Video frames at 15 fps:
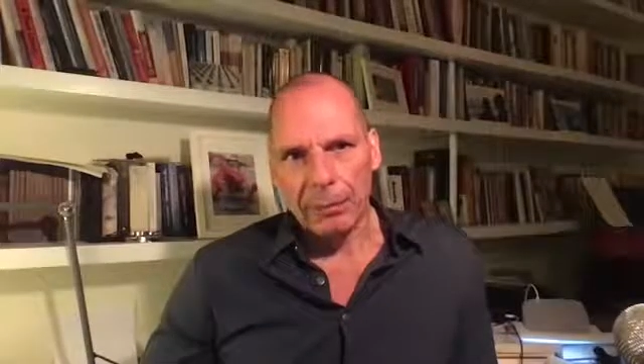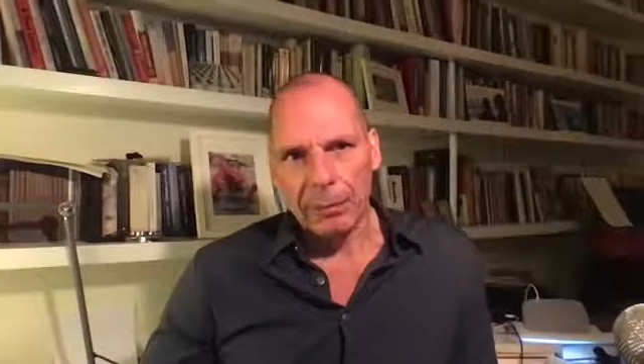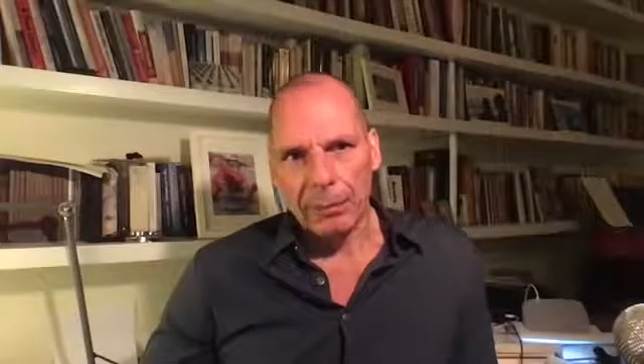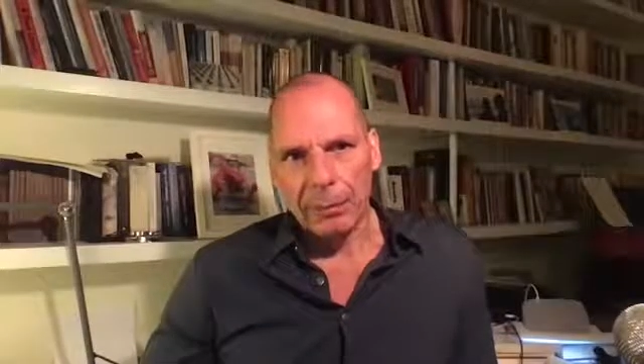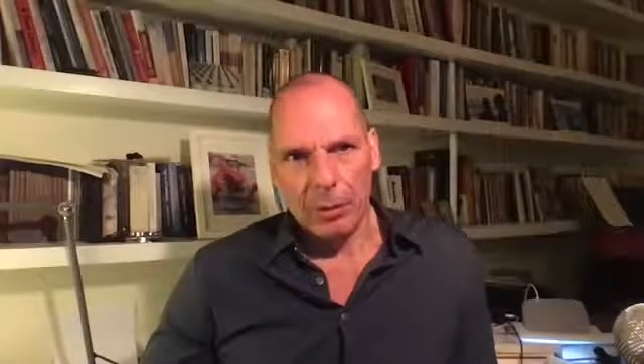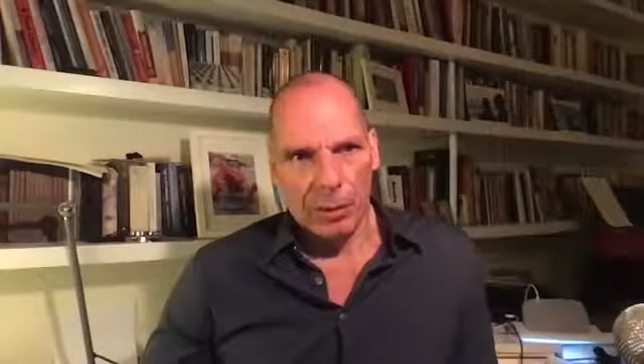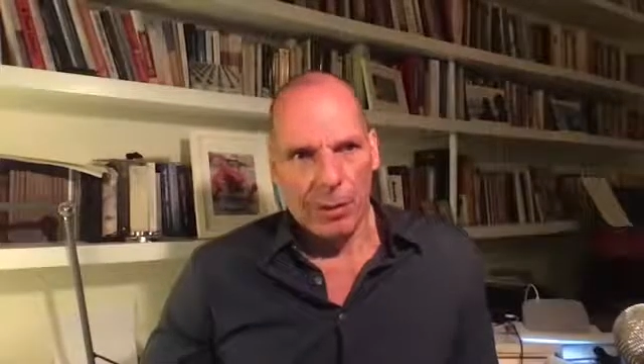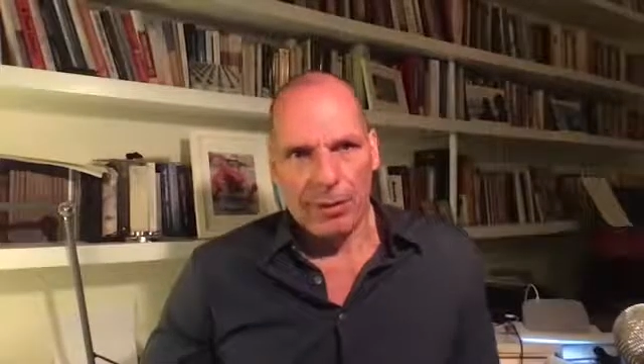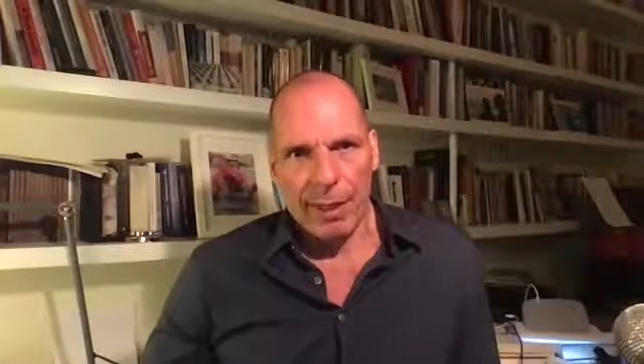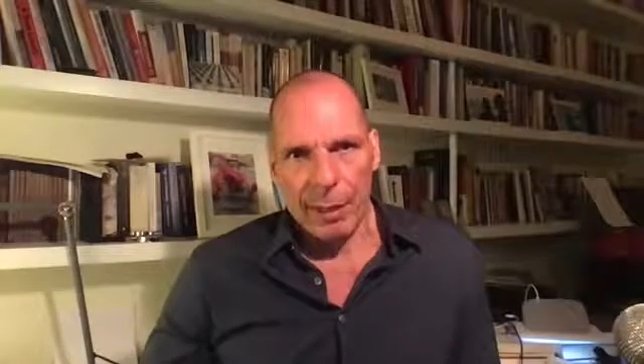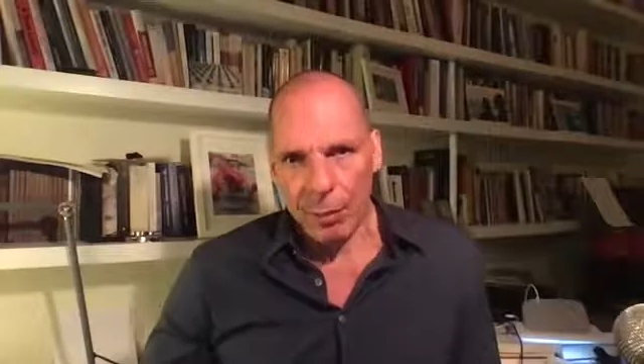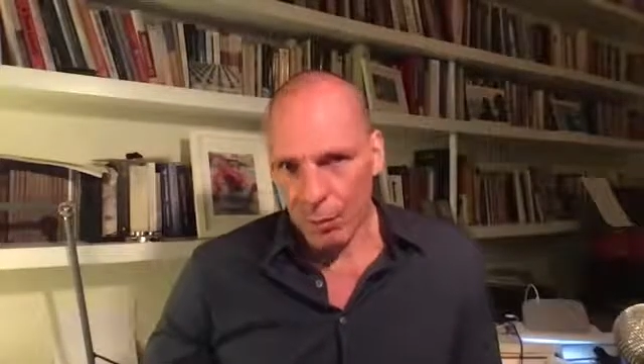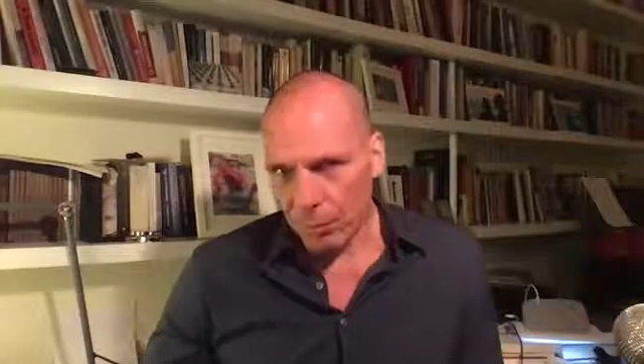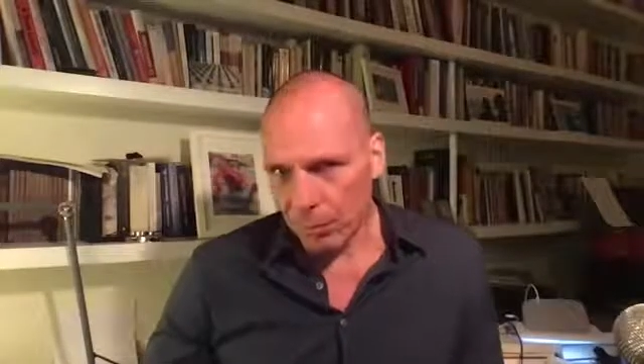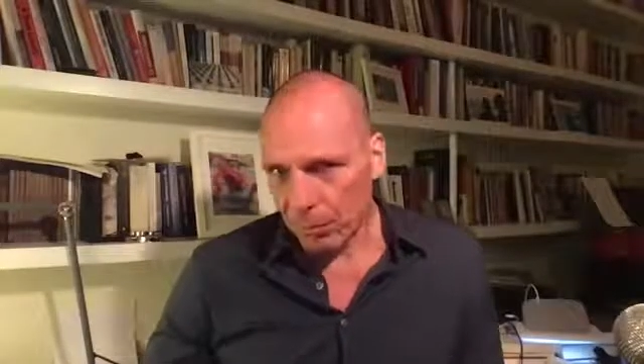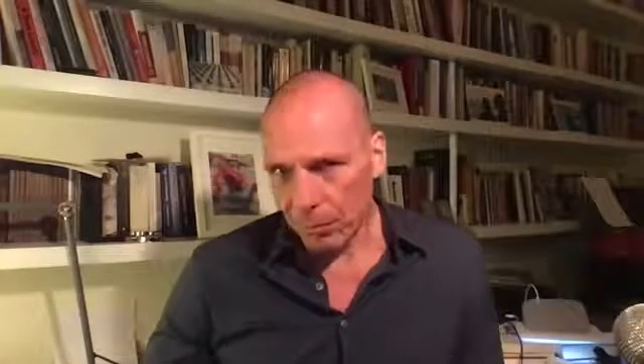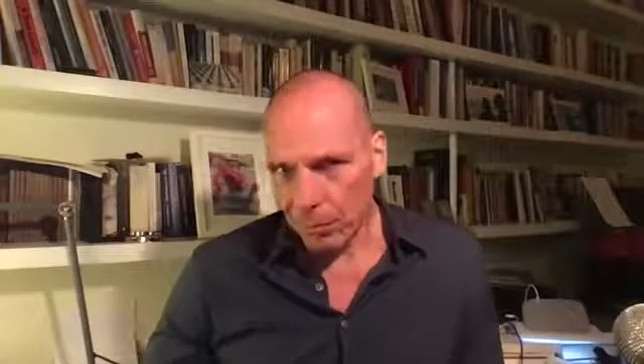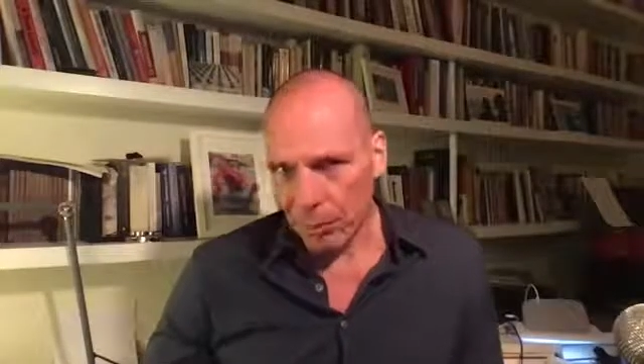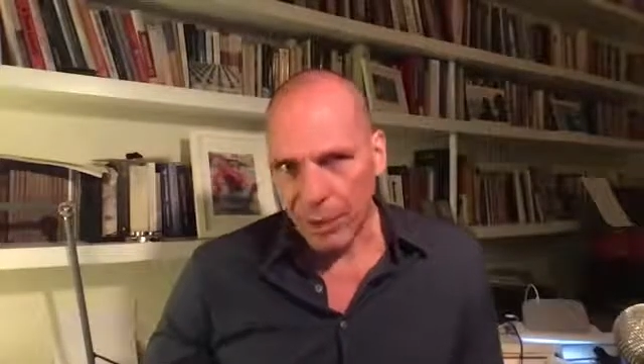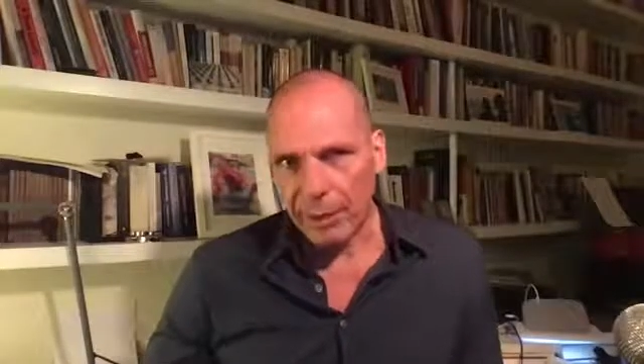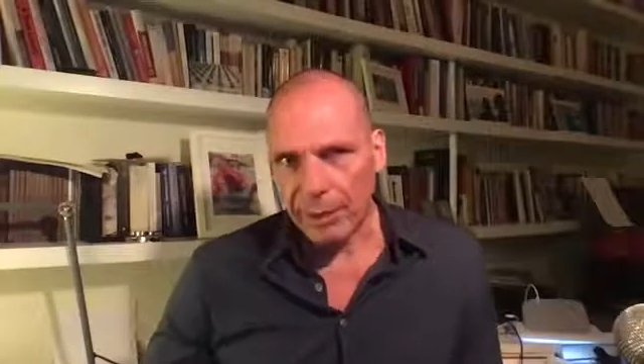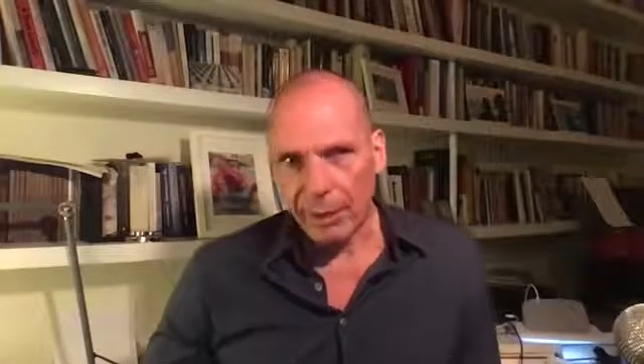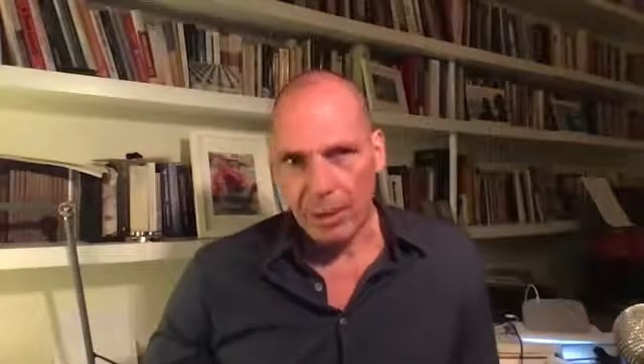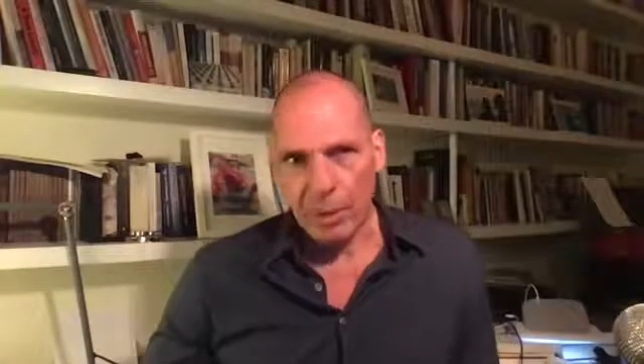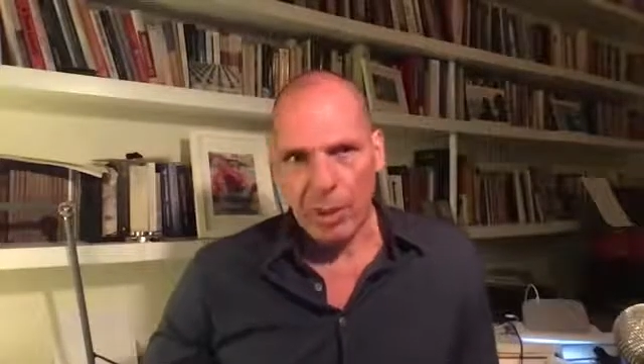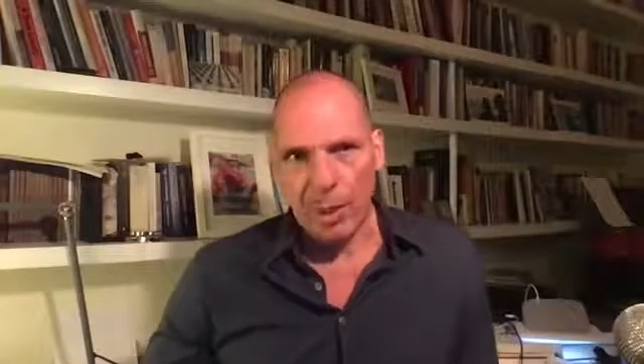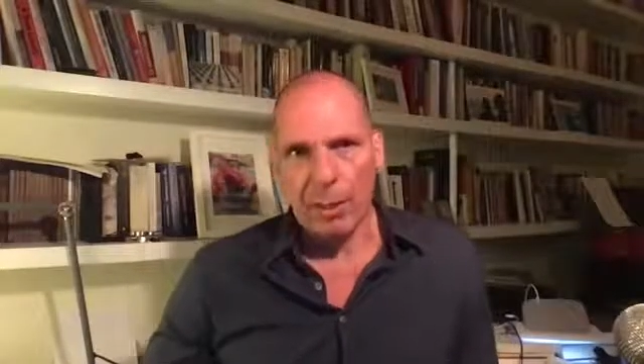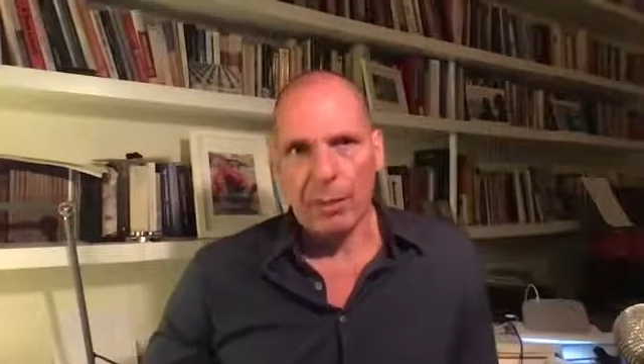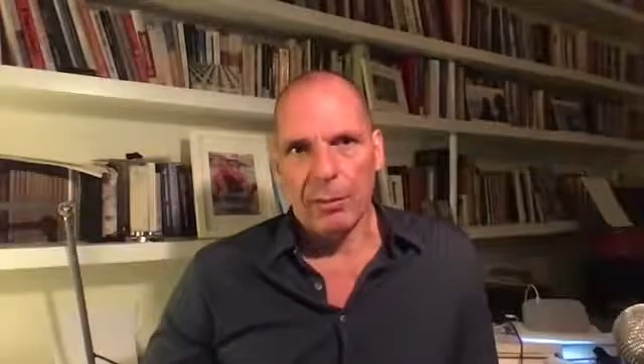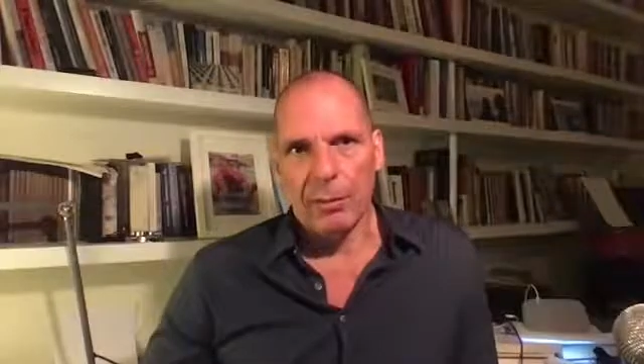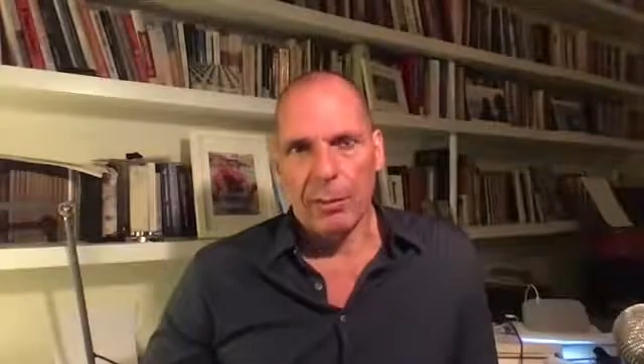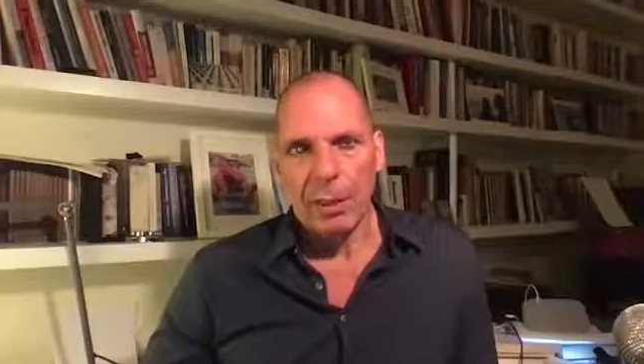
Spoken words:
Coronavirus started in China.